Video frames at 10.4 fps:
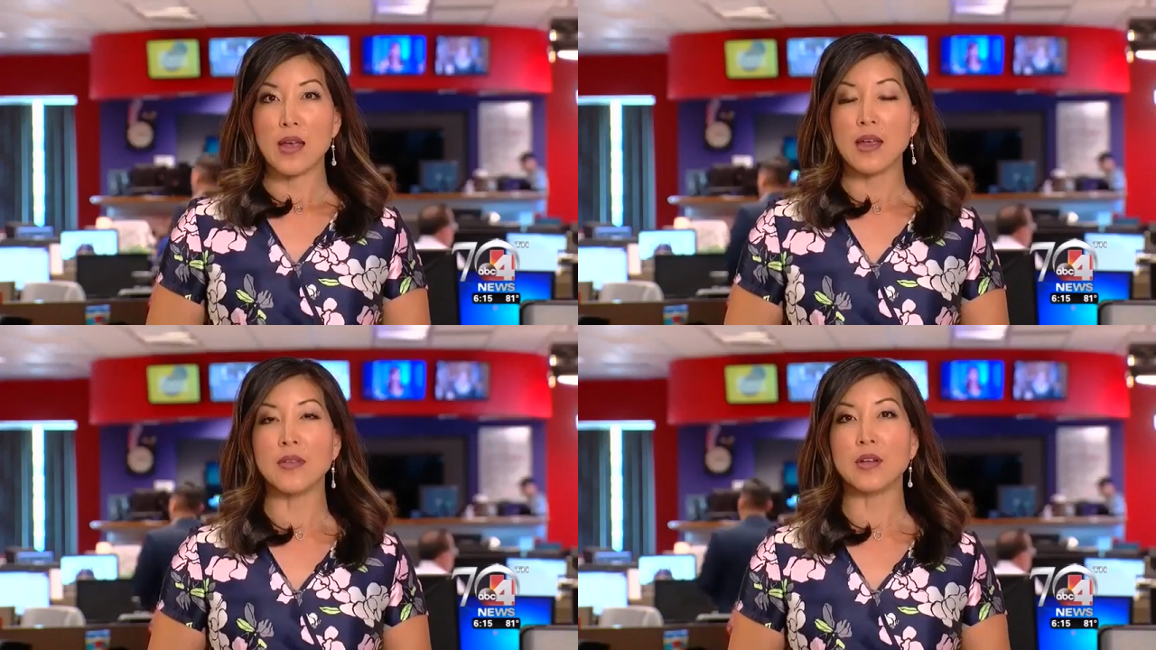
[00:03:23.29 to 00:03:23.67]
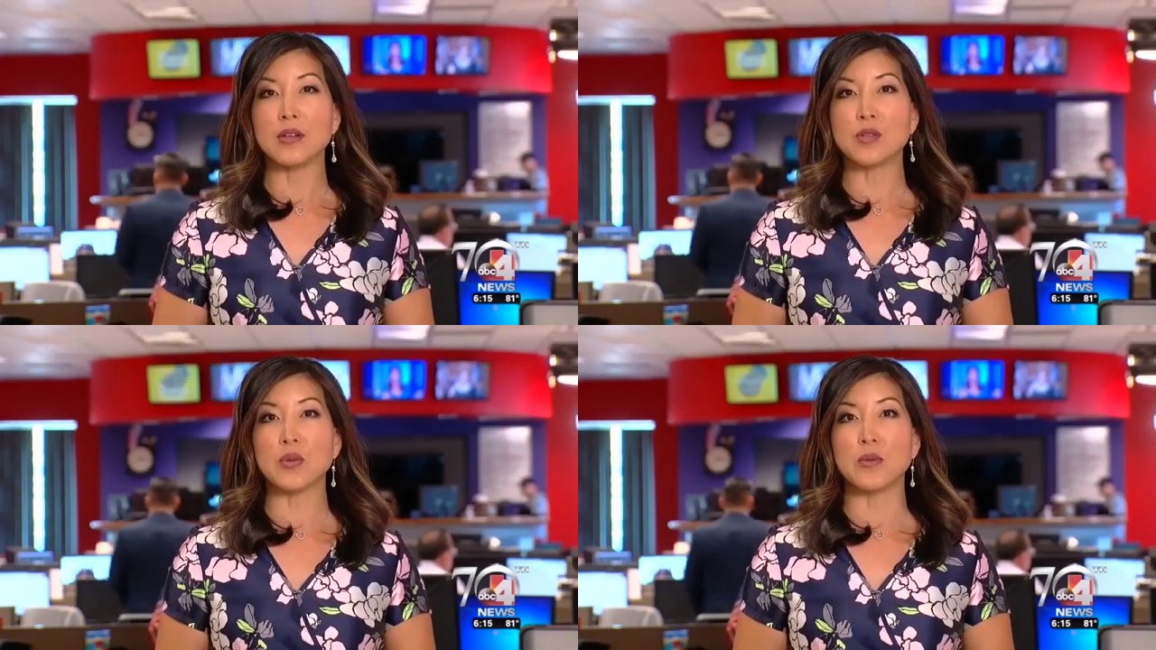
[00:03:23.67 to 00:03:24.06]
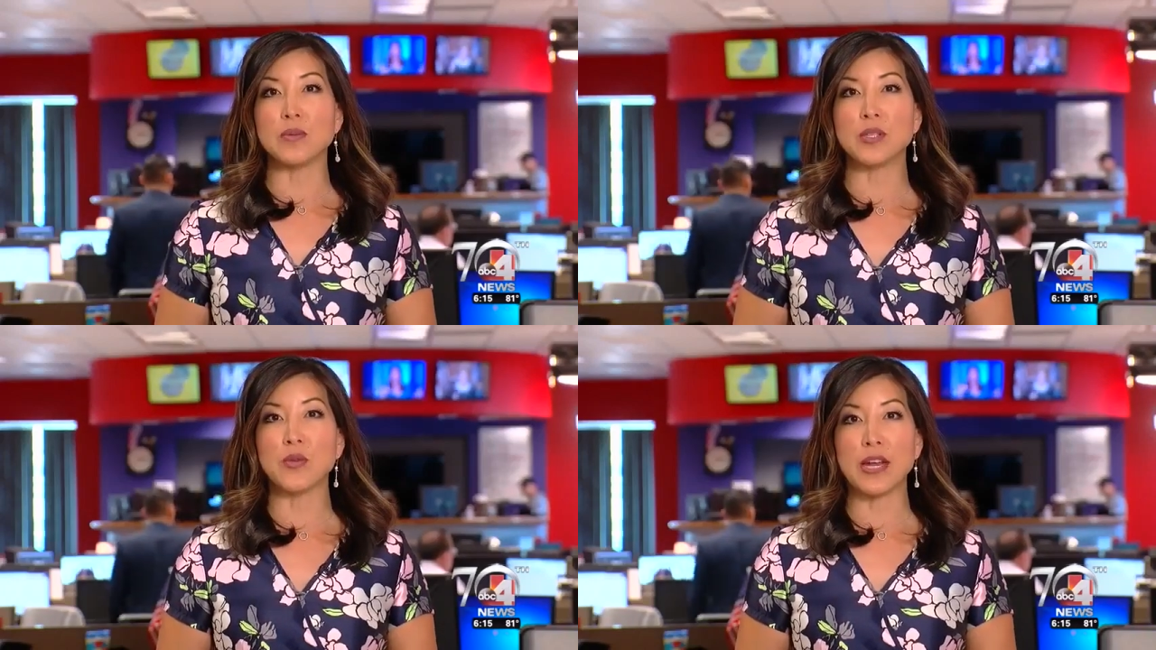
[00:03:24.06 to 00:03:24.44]
In the newsroom,
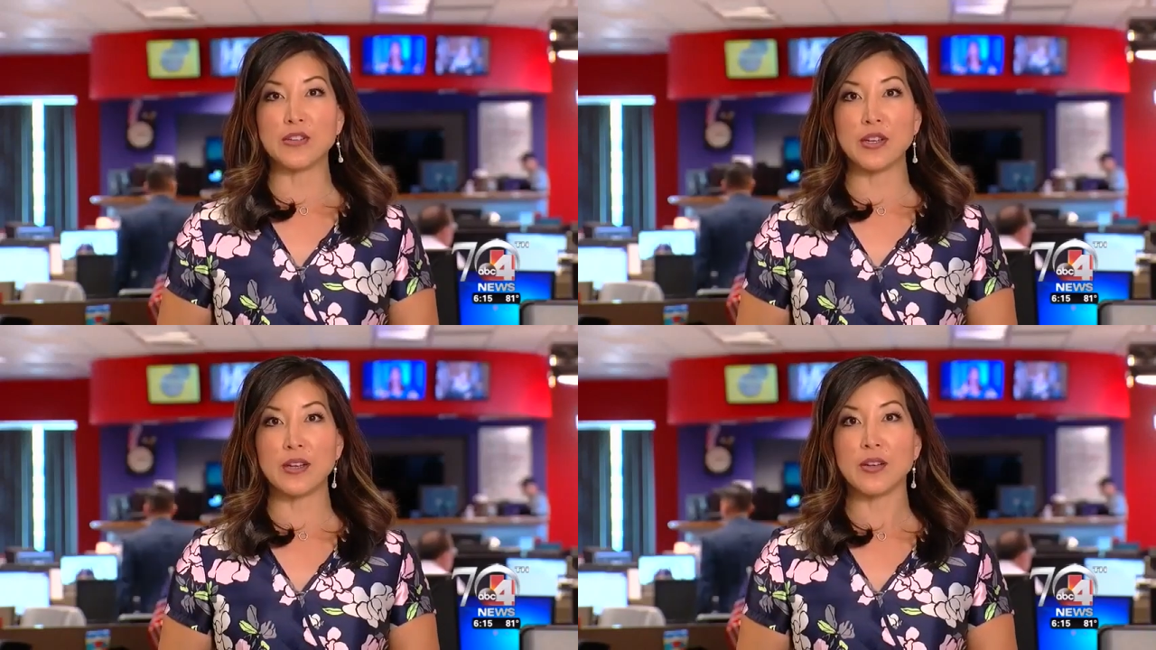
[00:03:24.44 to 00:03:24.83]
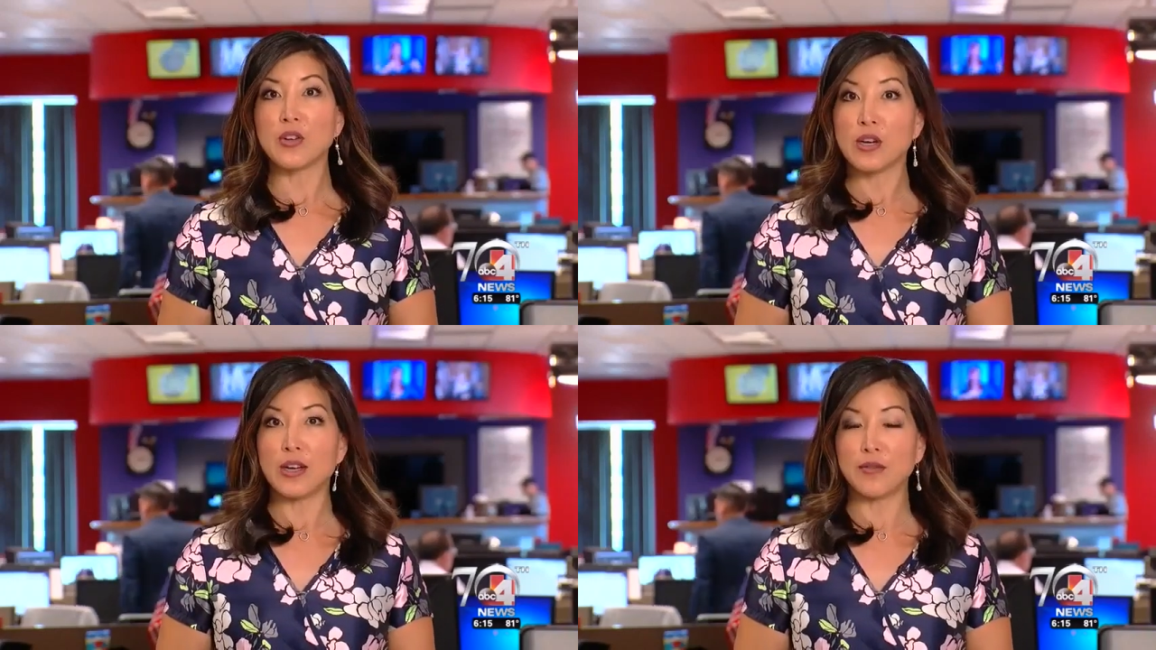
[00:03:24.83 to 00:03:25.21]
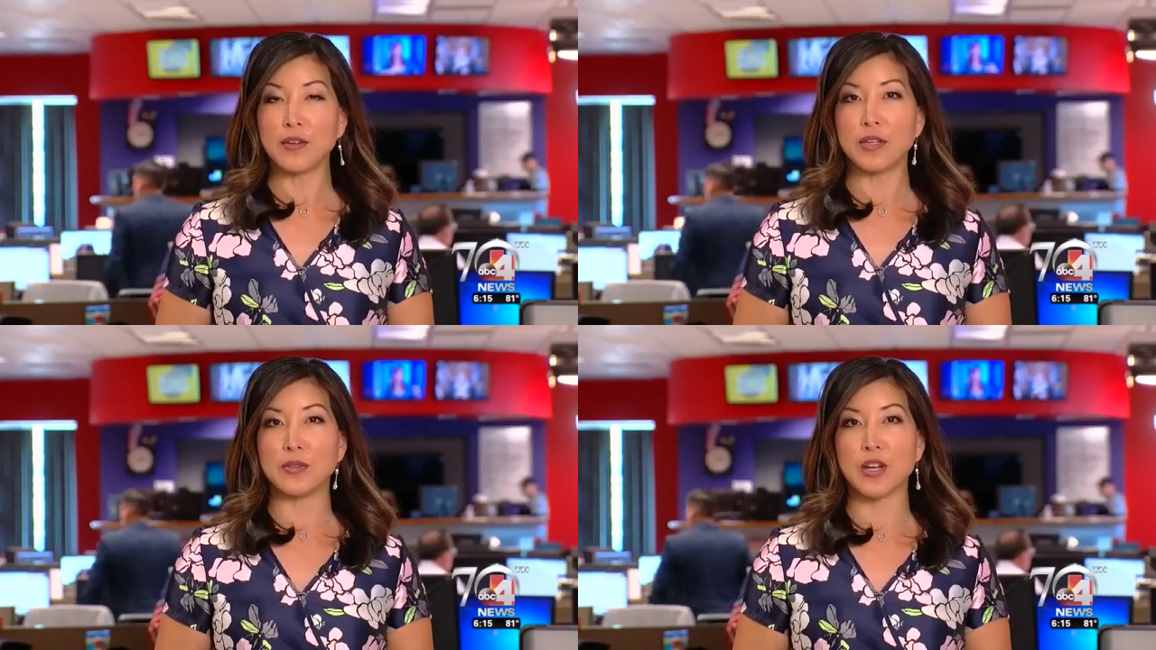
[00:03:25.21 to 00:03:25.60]
Saray Chin, Good
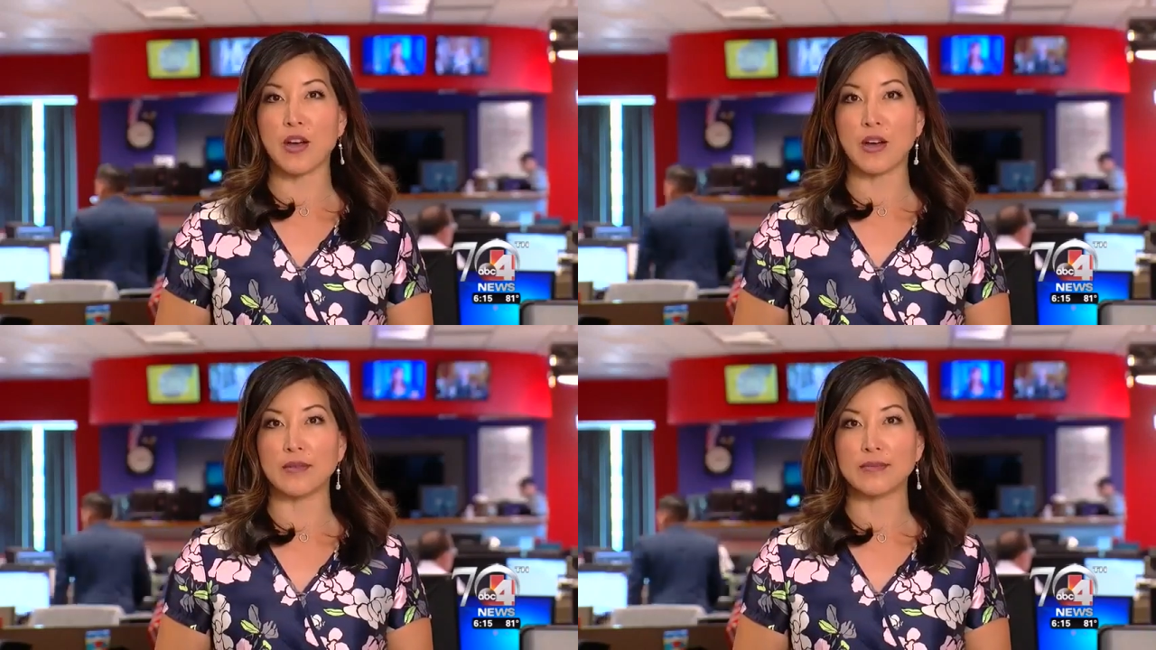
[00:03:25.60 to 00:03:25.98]
for Utah.